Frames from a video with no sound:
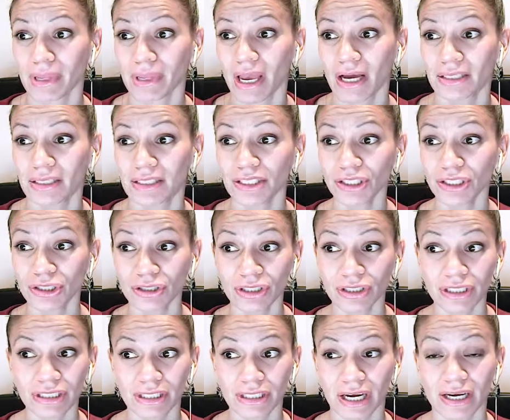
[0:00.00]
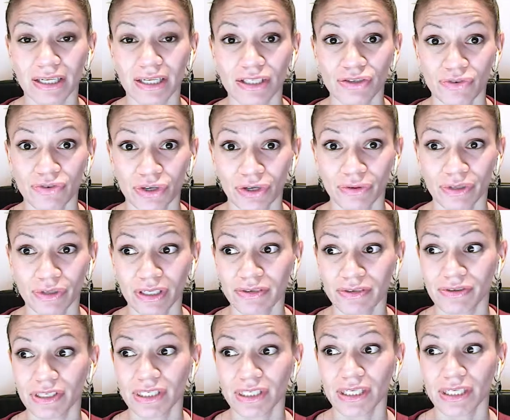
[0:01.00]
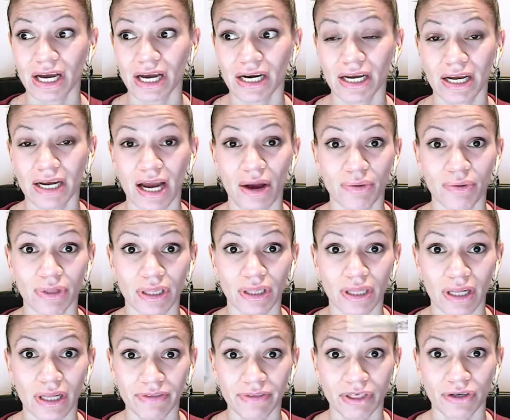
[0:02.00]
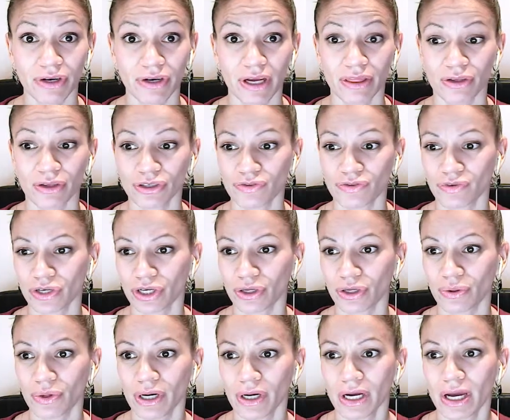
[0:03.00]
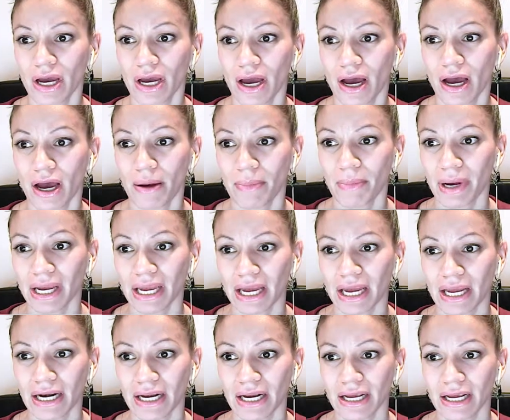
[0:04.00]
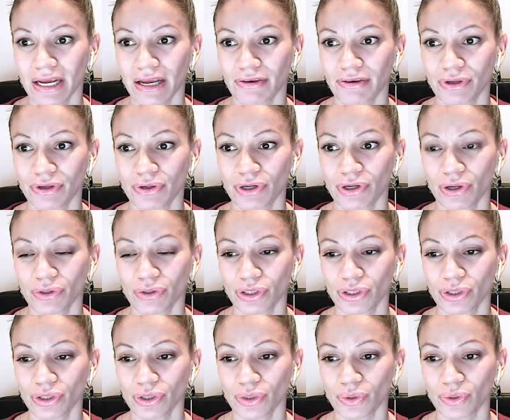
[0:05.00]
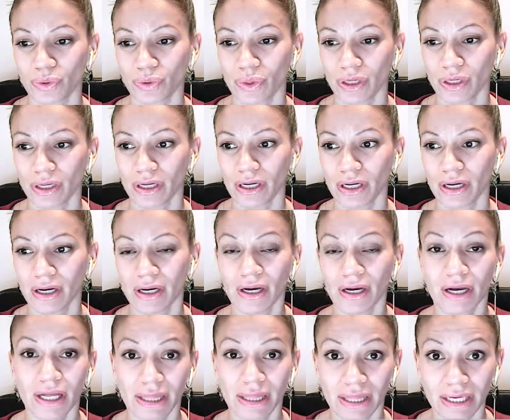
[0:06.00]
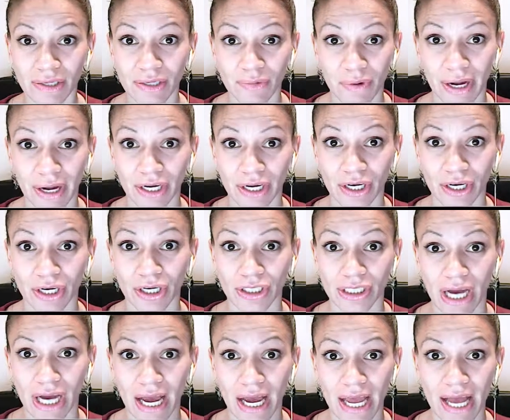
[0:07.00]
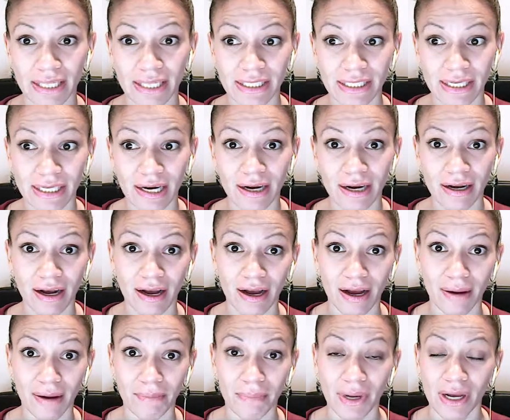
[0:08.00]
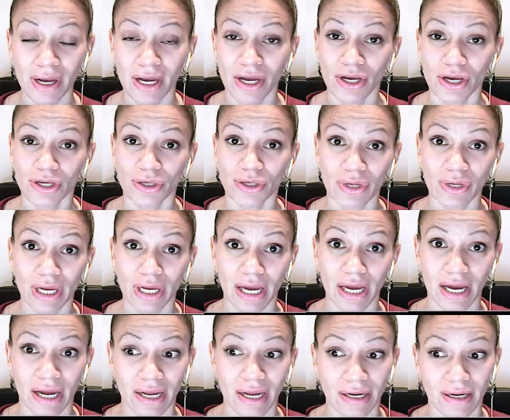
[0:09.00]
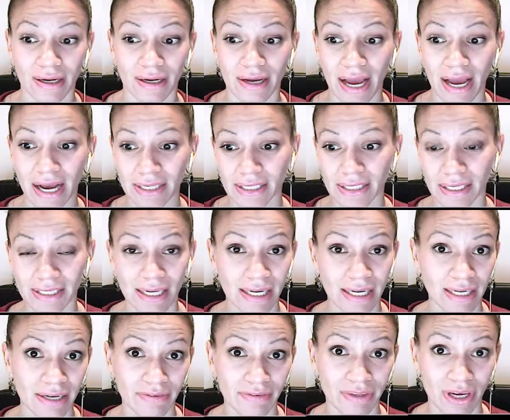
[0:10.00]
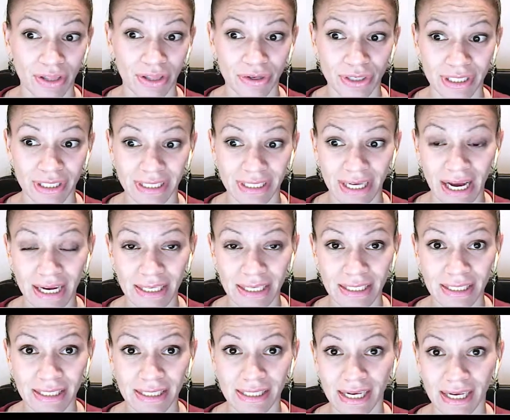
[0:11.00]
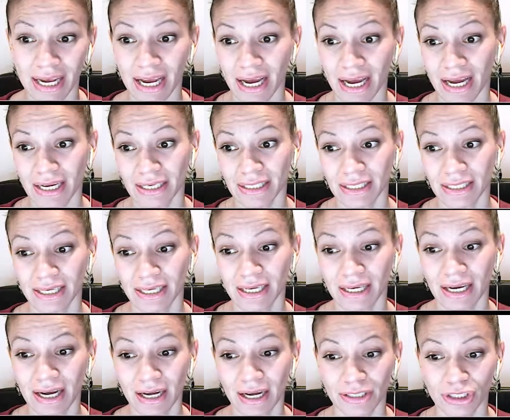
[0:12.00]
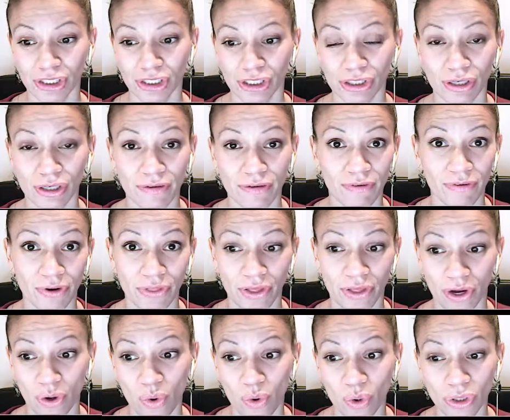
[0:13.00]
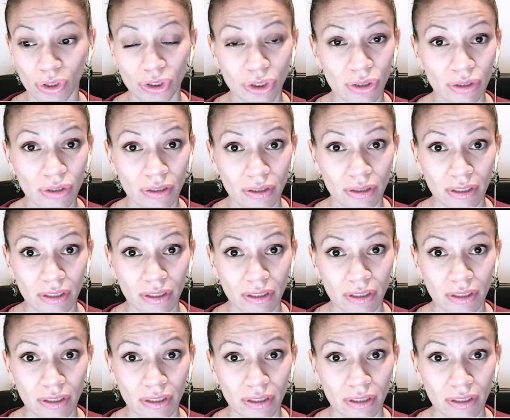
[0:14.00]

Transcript: additional designs for your Relief Society, I would love to create those for you. Again, if you go to lindawinegar.etsy.com, you can access any of the other designs, and just look for the cordial